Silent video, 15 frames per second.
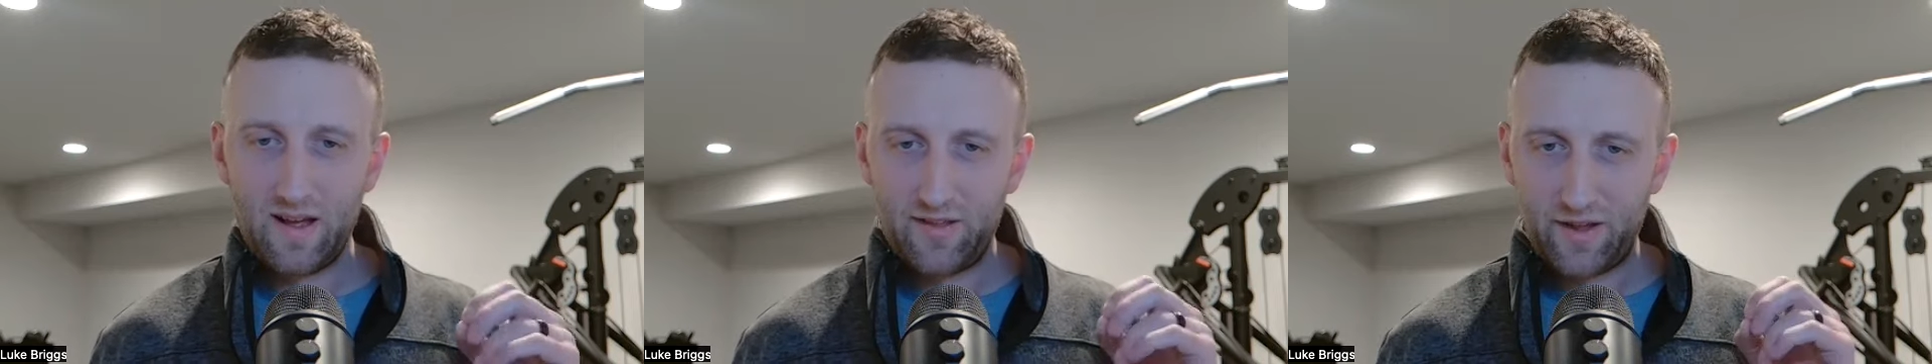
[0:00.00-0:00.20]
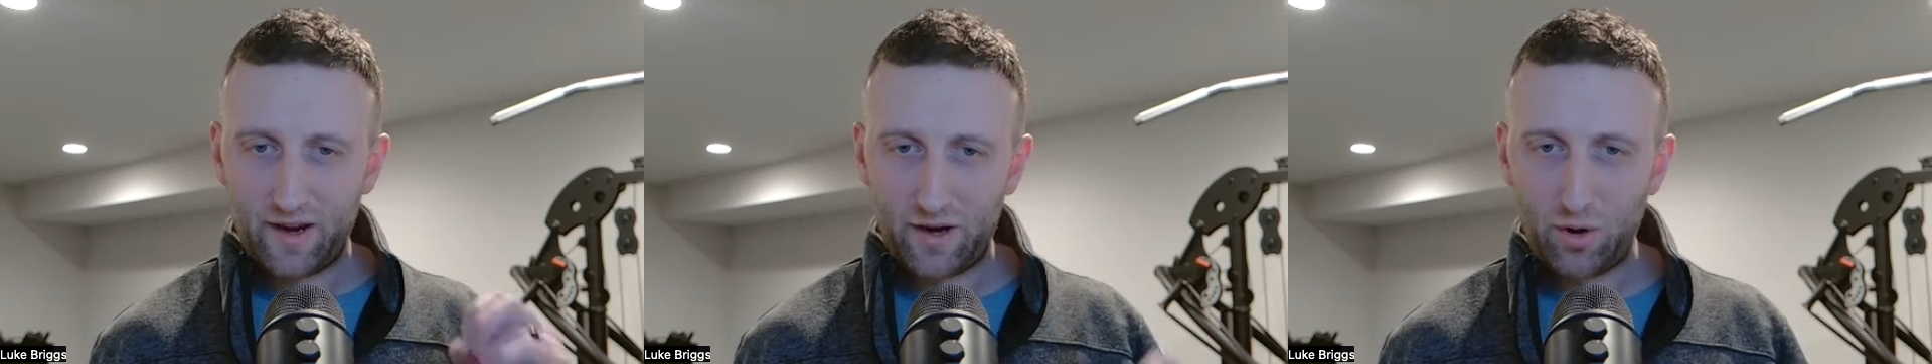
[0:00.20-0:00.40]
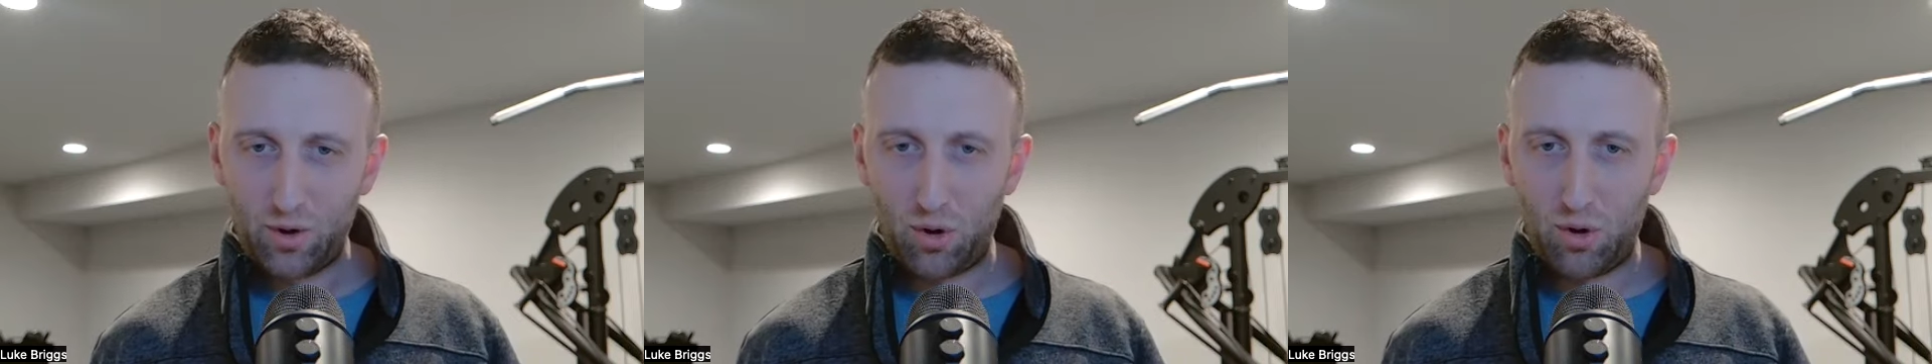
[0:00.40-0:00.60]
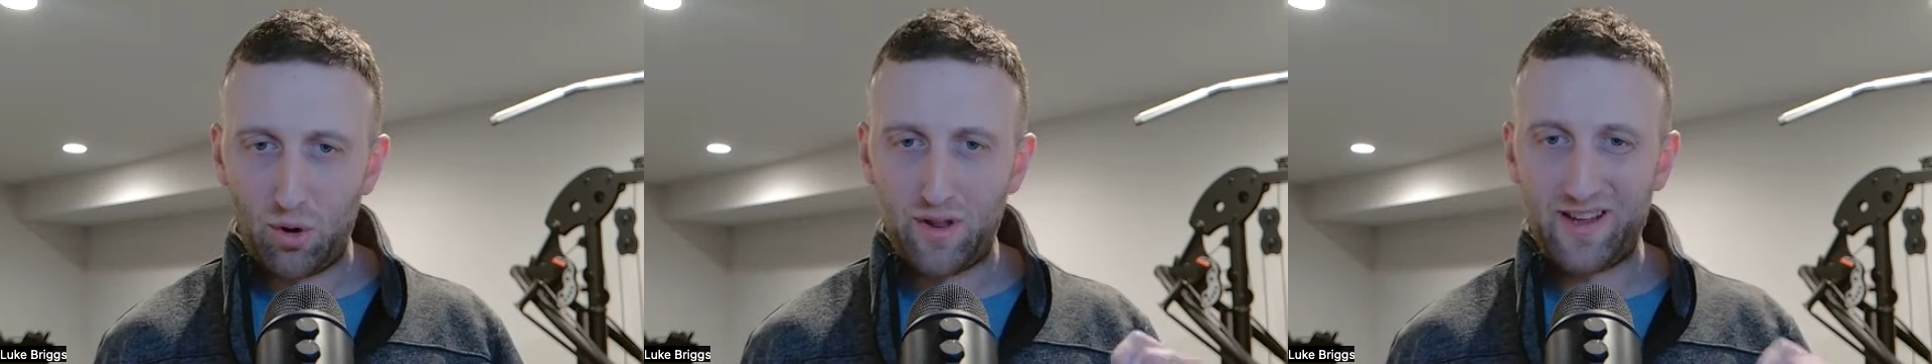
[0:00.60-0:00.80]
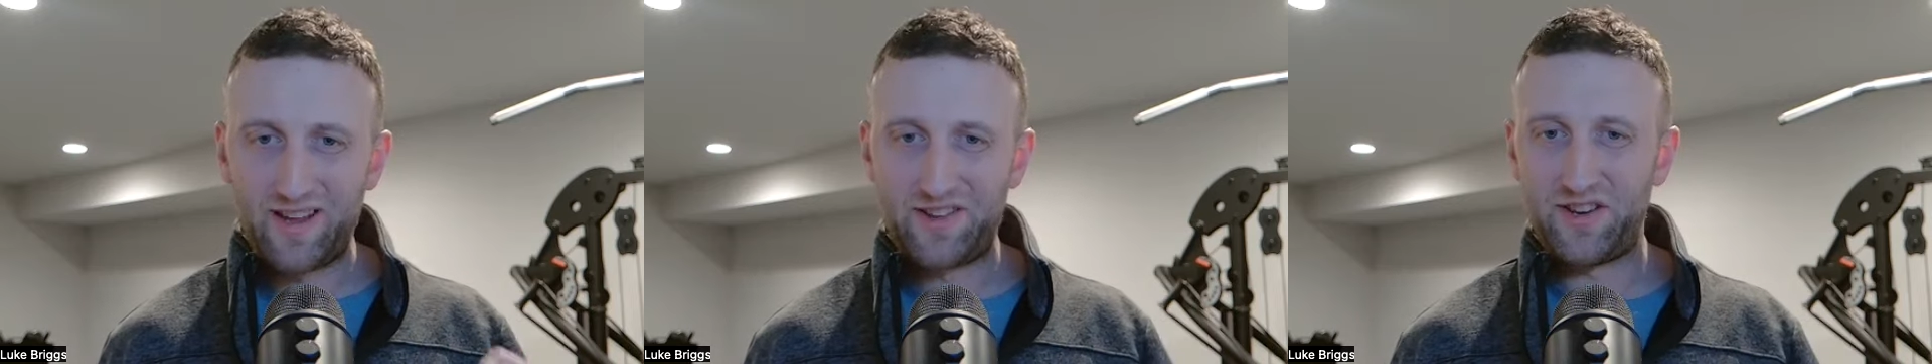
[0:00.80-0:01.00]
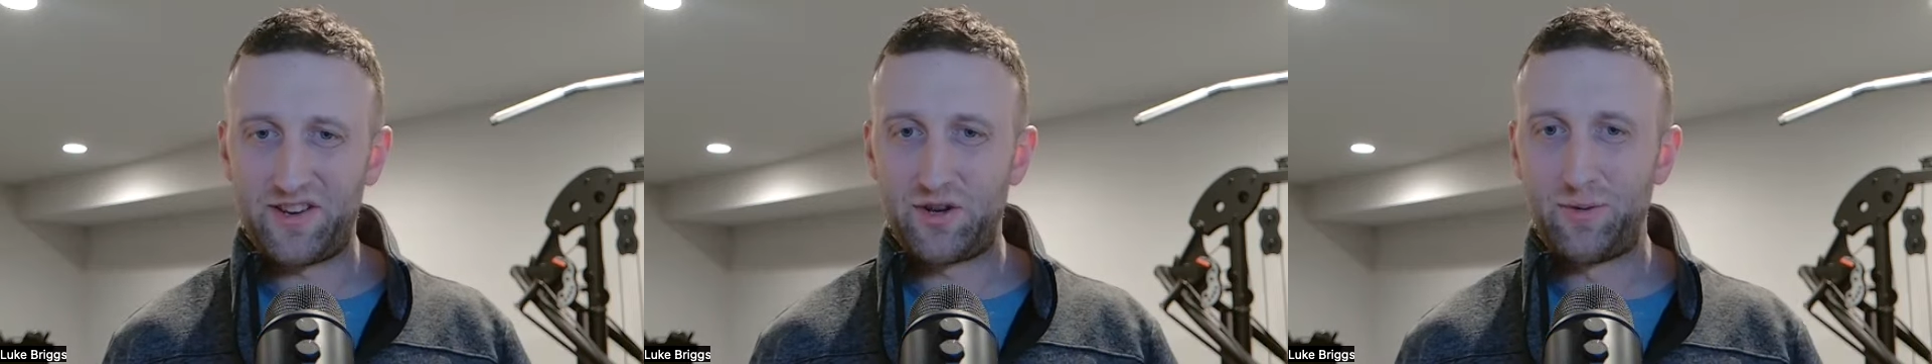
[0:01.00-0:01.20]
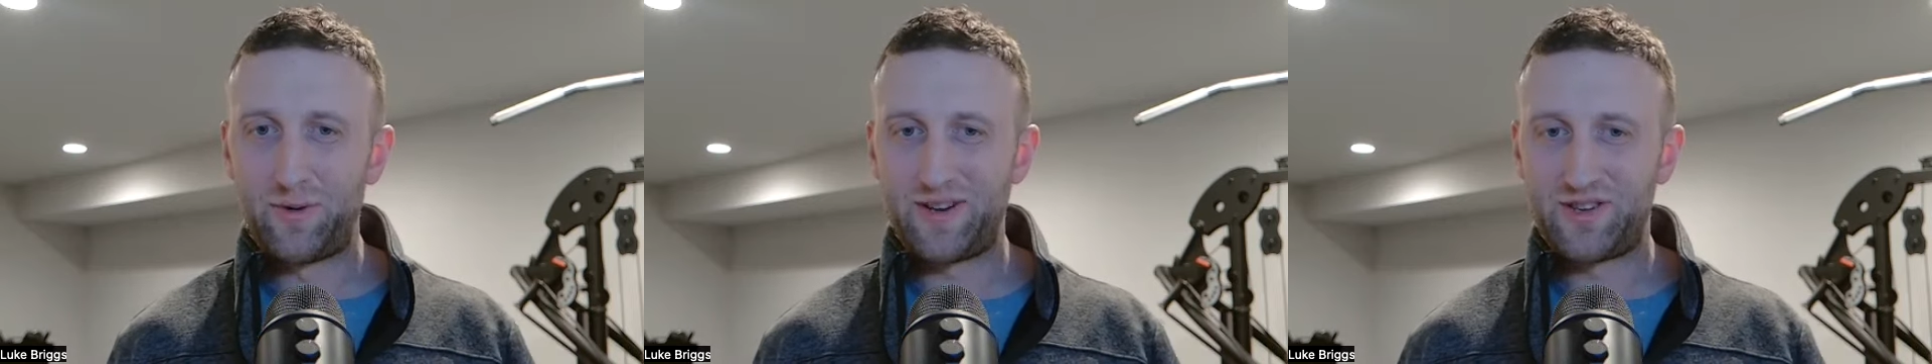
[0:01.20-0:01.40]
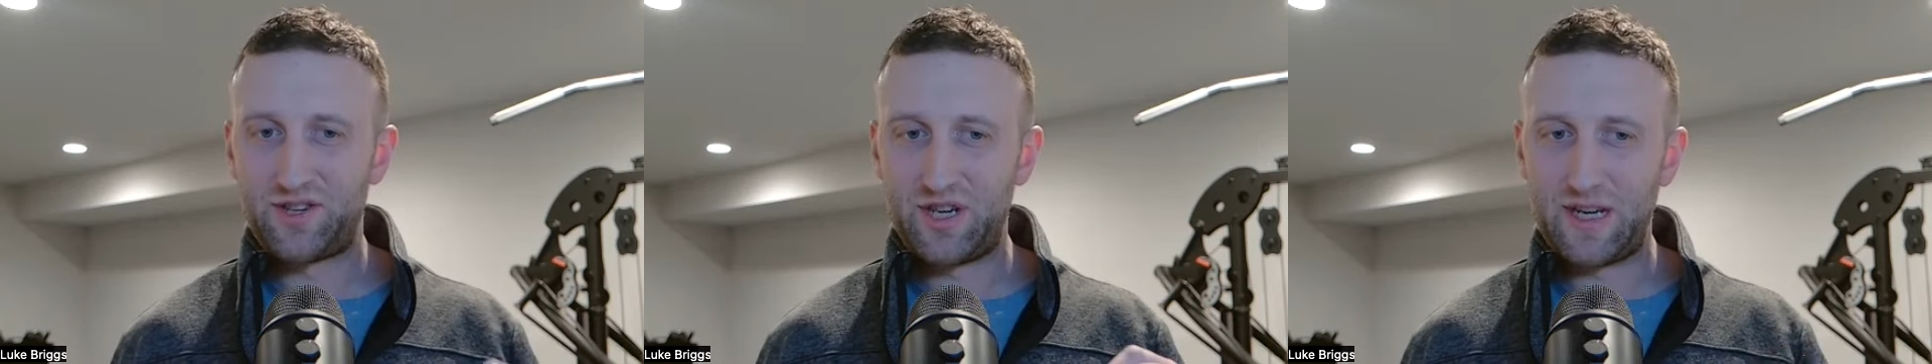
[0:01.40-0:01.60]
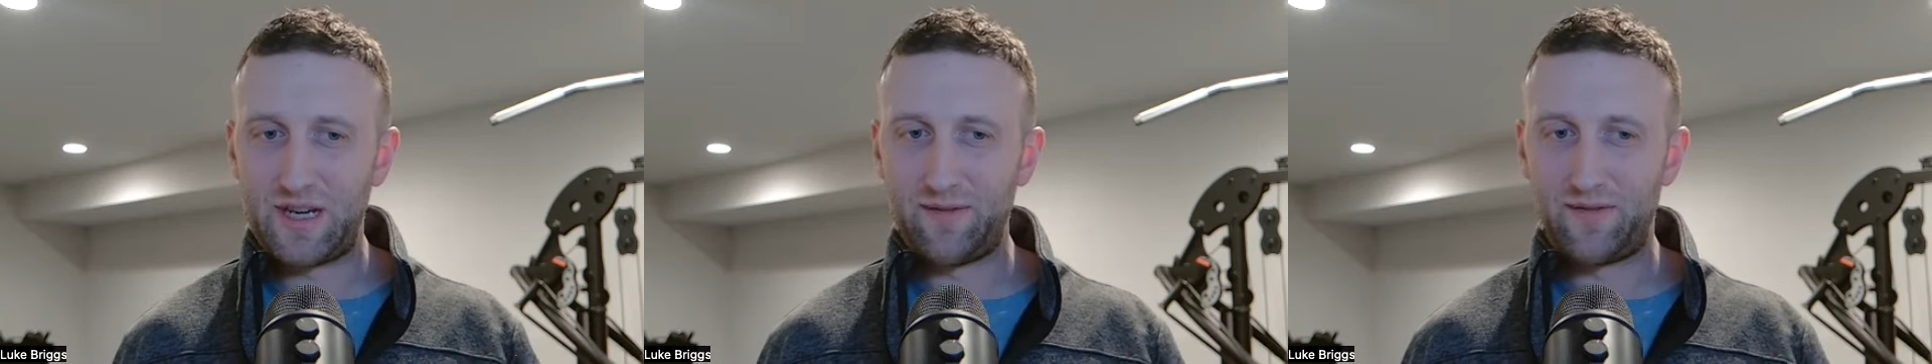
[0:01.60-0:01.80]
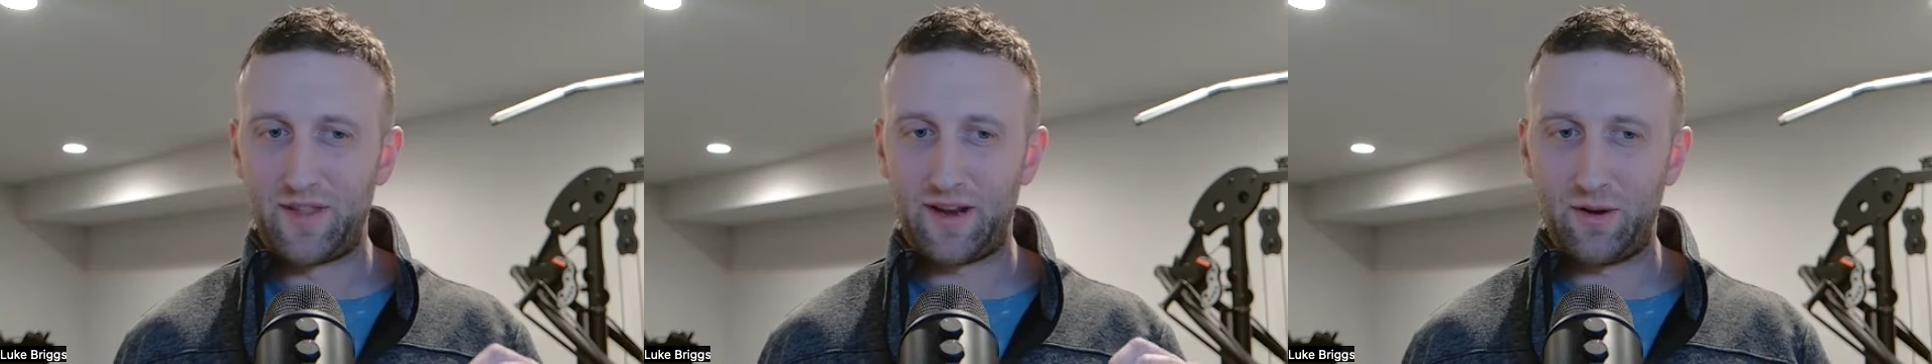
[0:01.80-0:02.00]
The goal isn't to
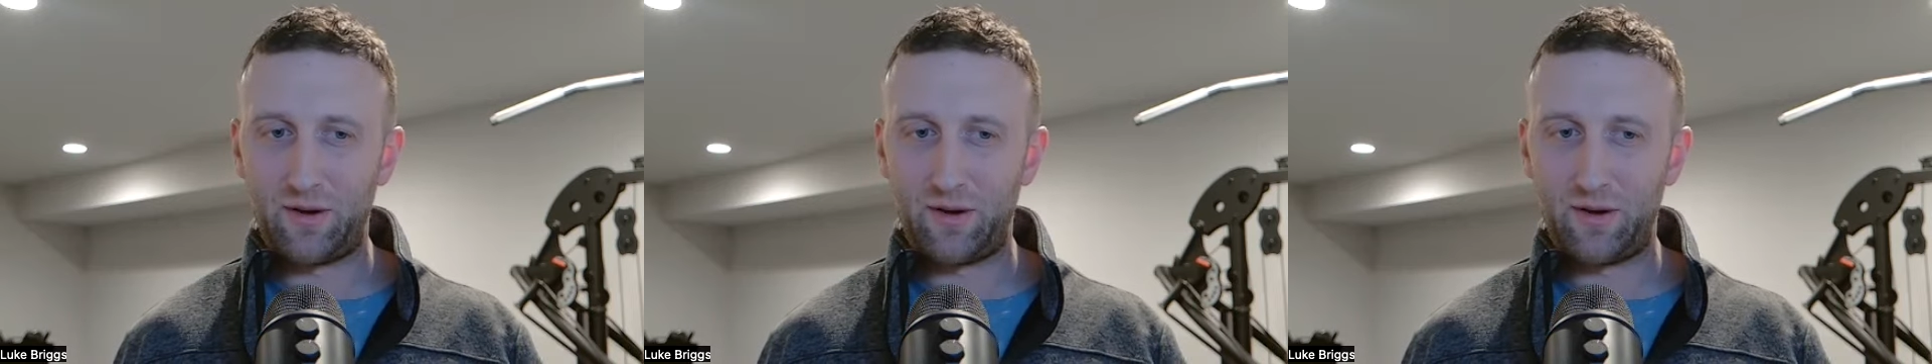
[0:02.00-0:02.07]
achieve the